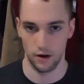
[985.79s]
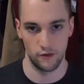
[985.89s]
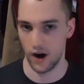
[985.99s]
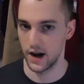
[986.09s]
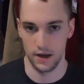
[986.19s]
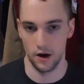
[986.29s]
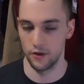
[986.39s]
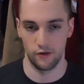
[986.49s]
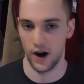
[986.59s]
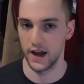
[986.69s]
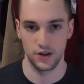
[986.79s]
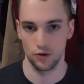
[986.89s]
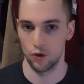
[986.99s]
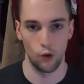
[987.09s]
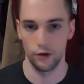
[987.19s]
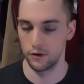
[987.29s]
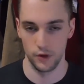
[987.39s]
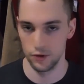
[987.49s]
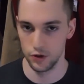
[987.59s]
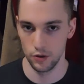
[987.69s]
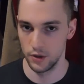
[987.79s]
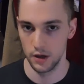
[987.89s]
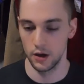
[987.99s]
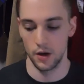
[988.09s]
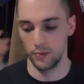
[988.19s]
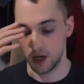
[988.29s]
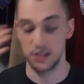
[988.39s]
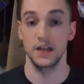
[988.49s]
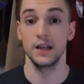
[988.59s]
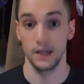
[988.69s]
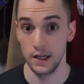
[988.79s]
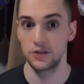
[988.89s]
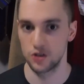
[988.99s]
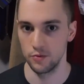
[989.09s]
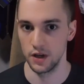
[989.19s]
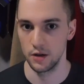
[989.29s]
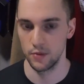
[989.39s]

on the financial corner of YouTube, because it needs to be.